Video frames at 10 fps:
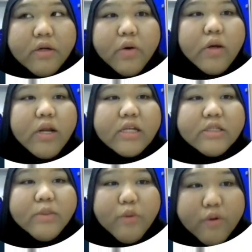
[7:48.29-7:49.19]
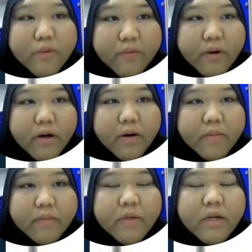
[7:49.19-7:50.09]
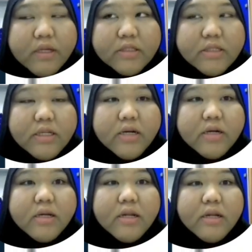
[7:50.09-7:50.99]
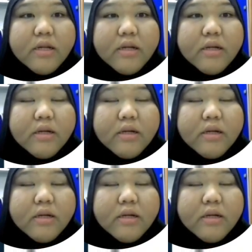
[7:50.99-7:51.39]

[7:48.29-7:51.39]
knowledge moves from general